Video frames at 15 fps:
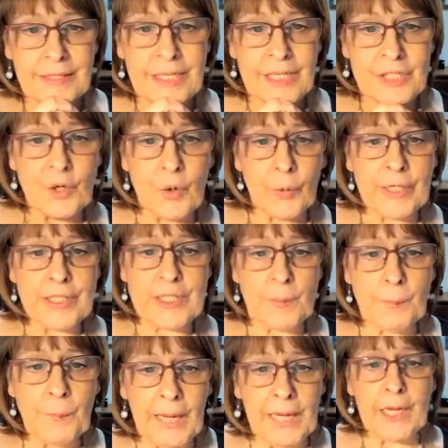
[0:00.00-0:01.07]
He's going to
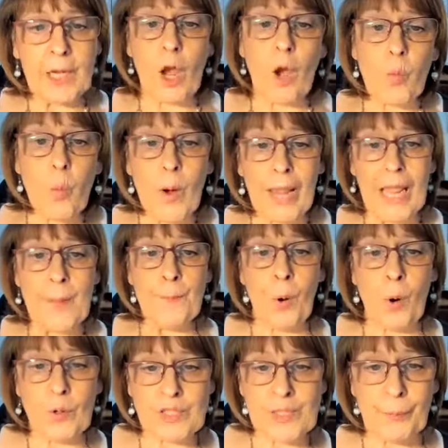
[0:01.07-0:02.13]
make a way
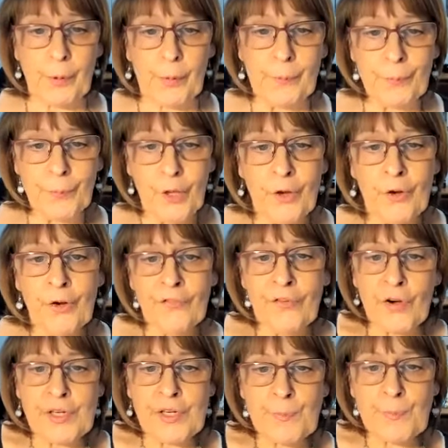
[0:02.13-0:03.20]
possible
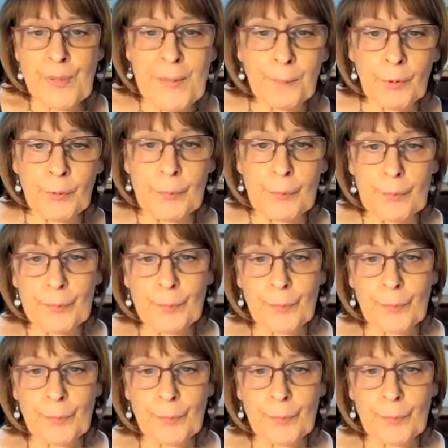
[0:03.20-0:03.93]
for his people